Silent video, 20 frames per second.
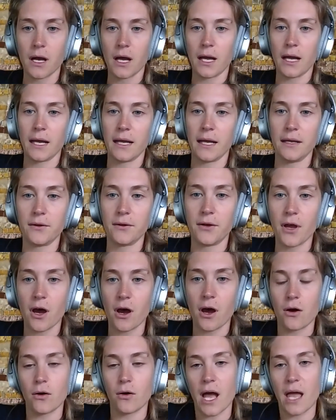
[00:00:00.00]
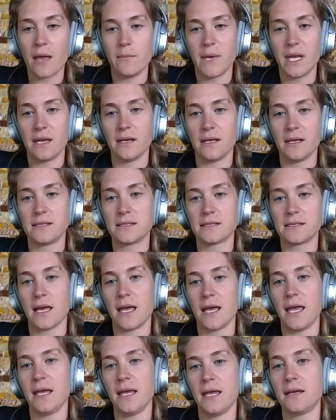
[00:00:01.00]
I don't know. I mean, it's
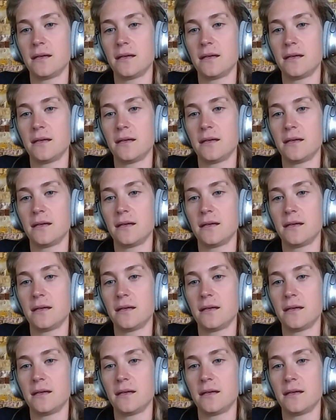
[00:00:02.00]
like